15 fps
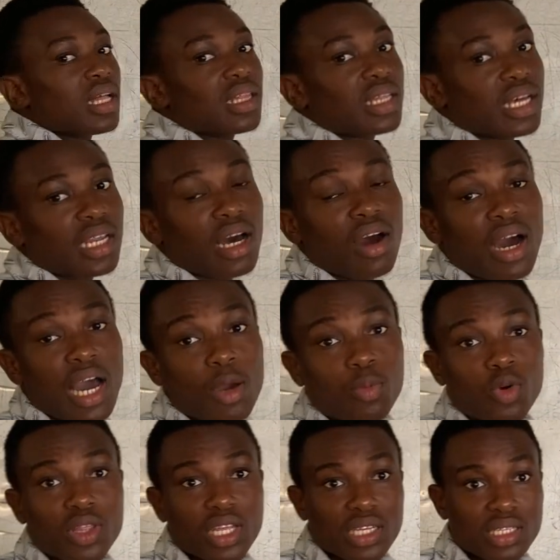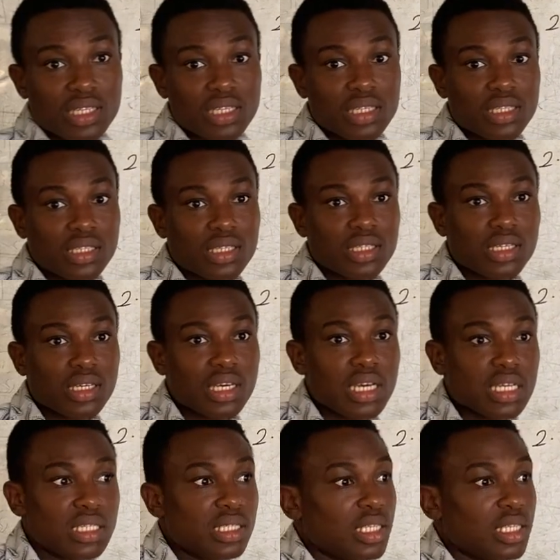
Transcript: The null hypothesis is